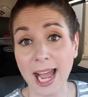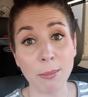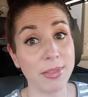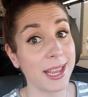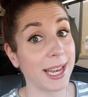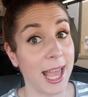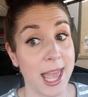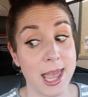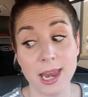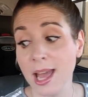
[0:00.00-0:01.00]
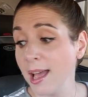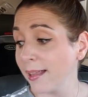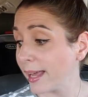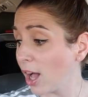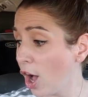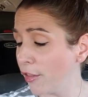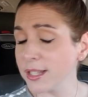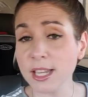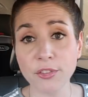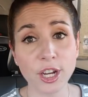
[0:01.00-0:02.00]
I'm thinking ahead, like all
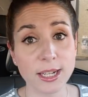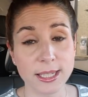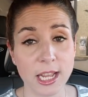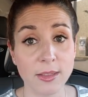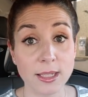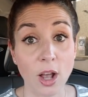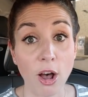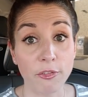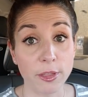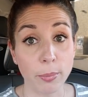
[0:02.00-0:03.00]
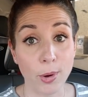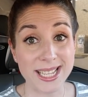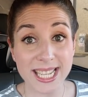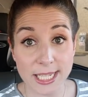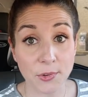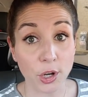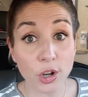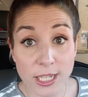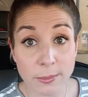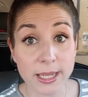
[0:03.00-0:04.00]
the stuff you're gonna see in this haul for the boys is for
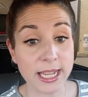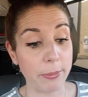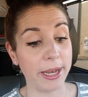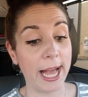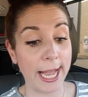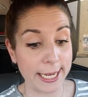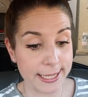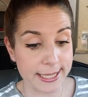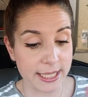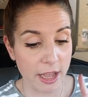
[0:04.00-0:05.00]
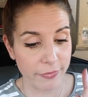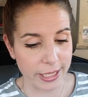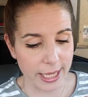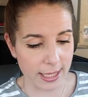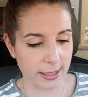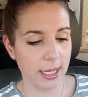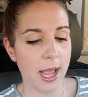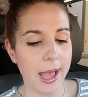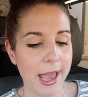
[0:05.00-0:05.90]
Christmas. I've been hiding this stuff, yes.